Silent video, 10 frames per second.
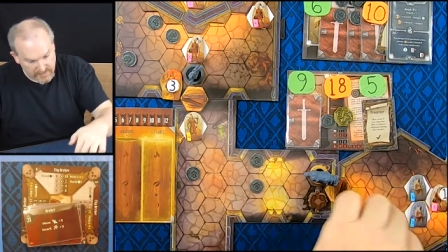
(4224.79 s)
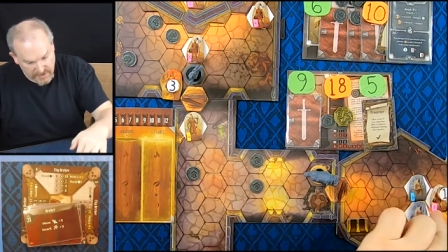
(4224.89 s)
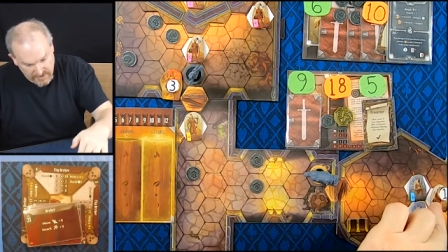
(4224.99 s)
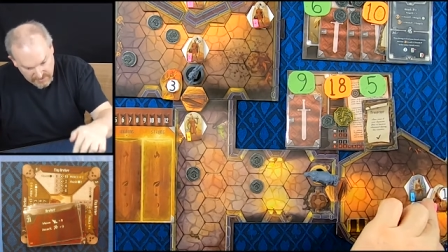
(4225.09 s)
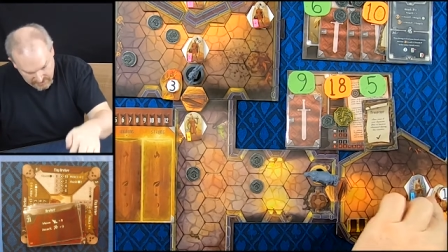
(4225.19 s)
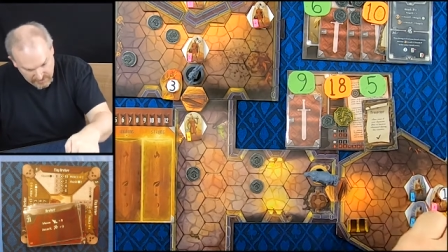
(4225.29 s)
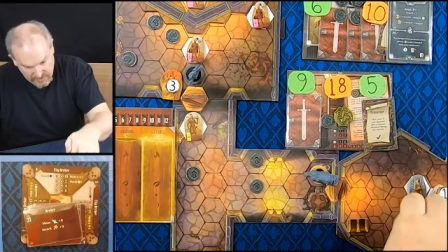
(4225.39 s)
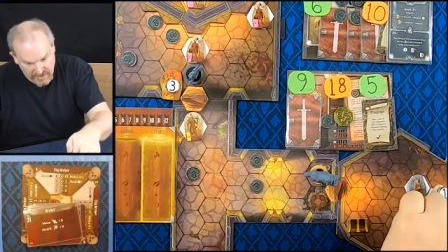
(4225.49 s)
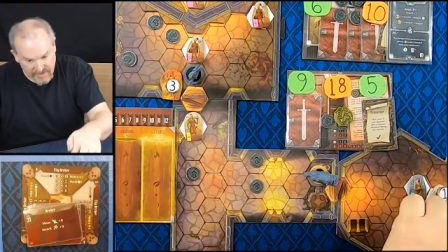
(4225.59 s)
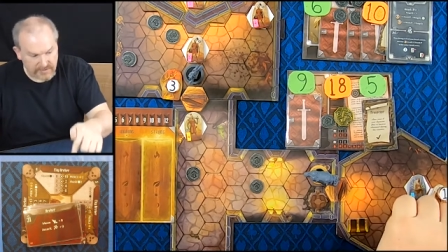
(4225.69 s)
Barry. They're going to
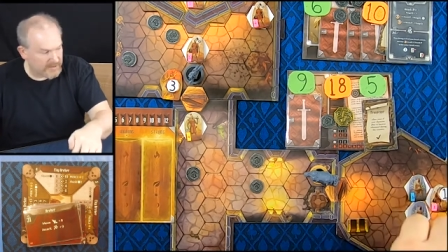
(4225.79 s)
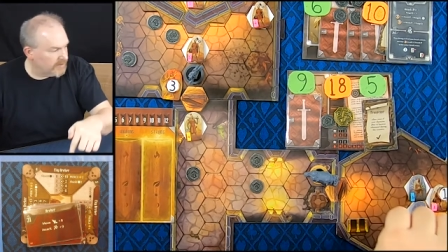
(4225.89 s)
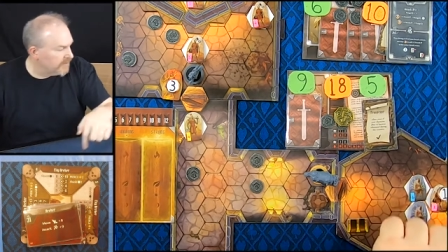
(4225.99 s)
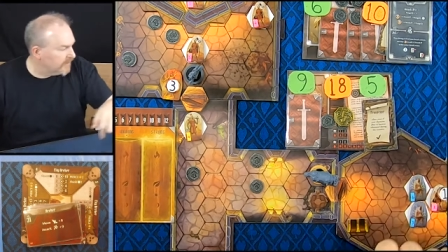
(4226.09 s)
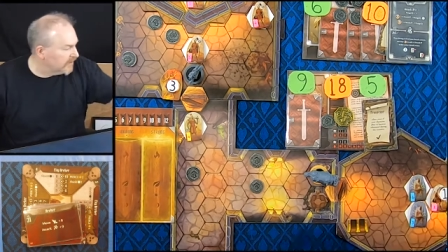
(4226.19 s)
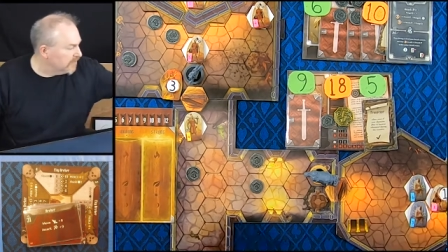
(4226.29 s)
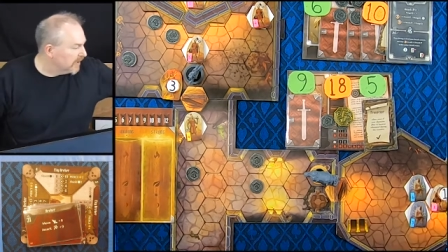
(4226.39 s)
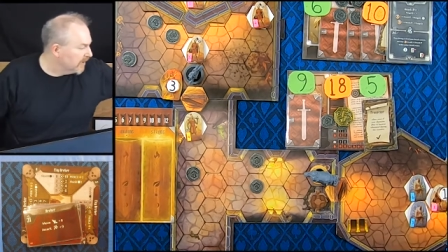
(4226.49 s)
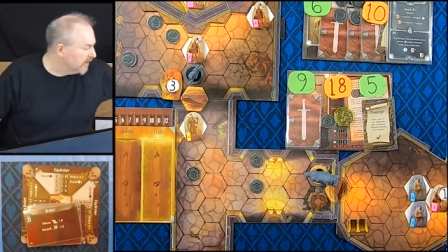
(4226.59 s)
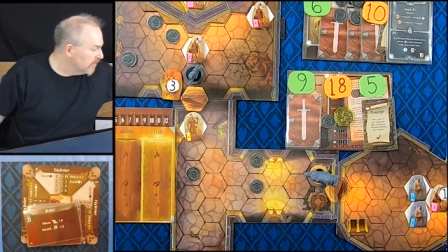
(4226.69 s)
go after her. They're going to
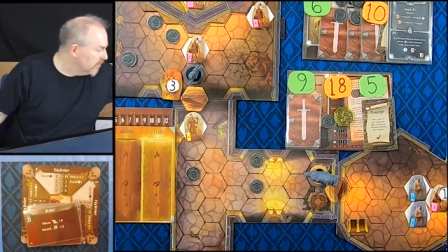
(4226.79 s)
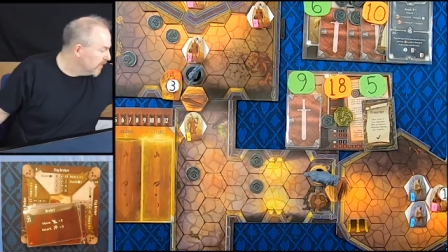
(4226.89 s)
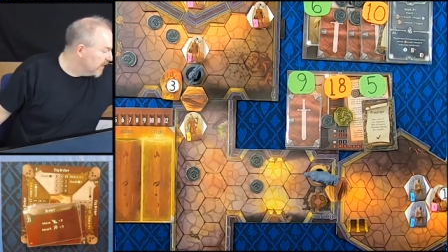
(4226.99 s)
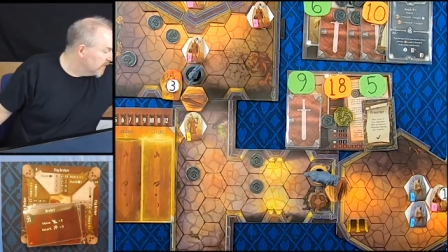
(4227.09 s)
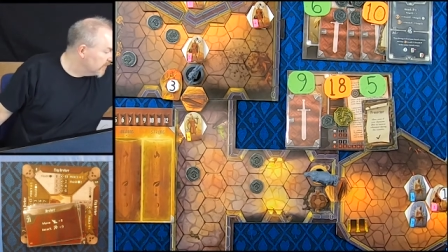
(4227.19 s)
muddle and immobilize